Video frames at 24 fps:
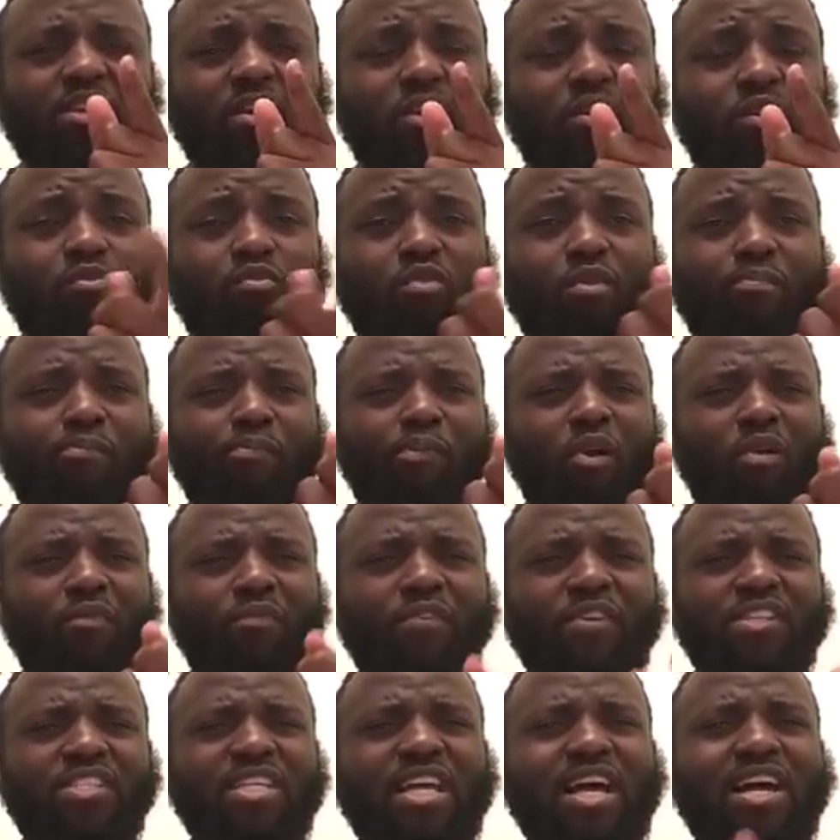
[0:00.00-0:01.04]
Lord, we
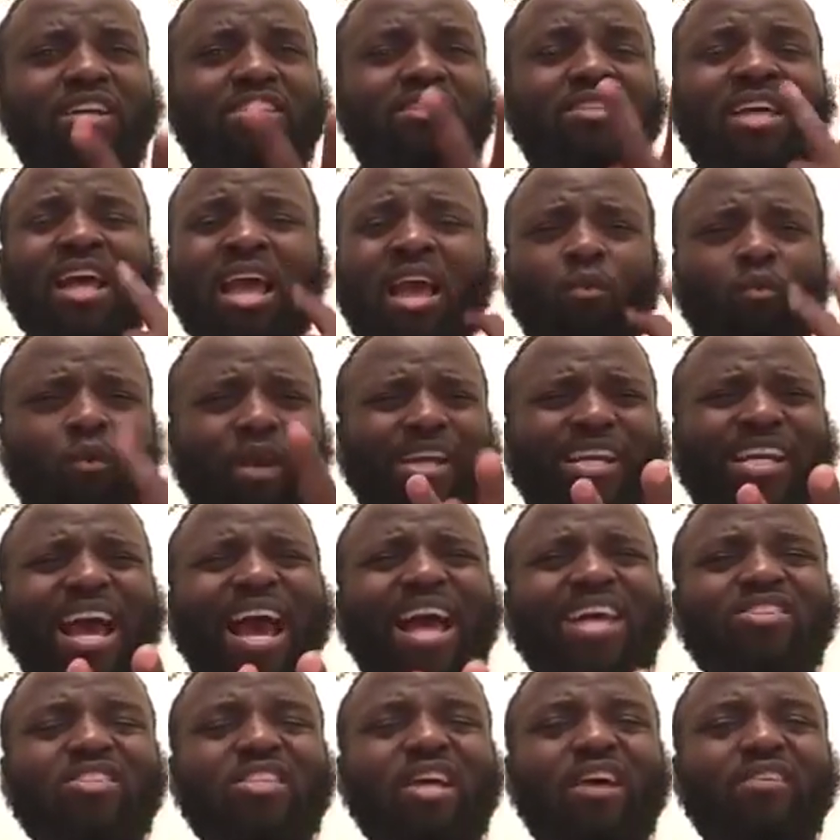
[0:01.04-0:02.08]
prophesy, we
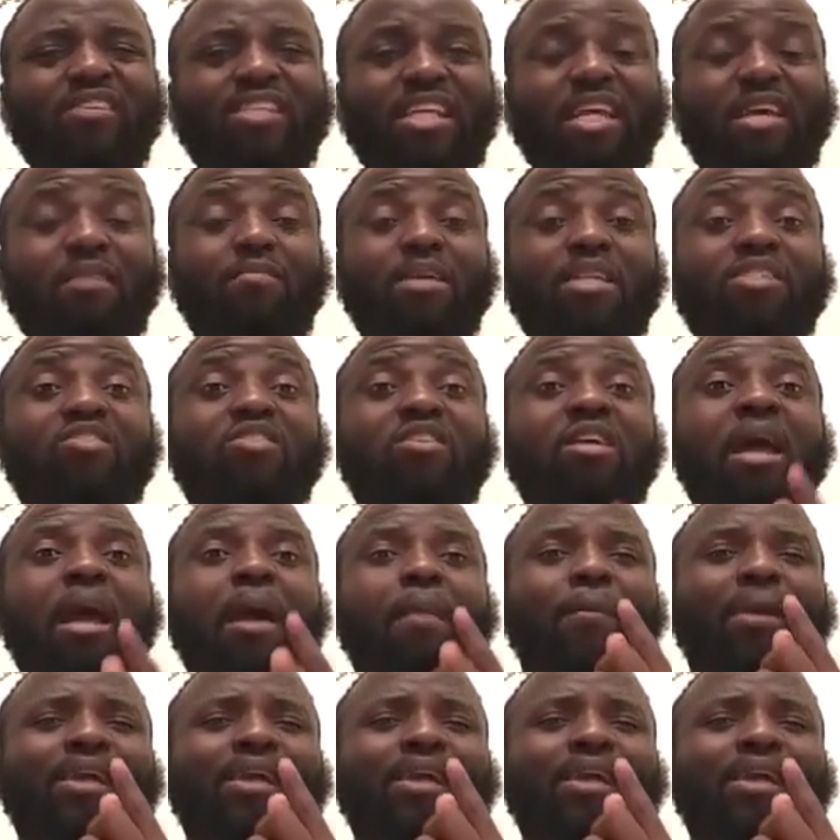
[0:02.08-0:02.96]
cast out demons.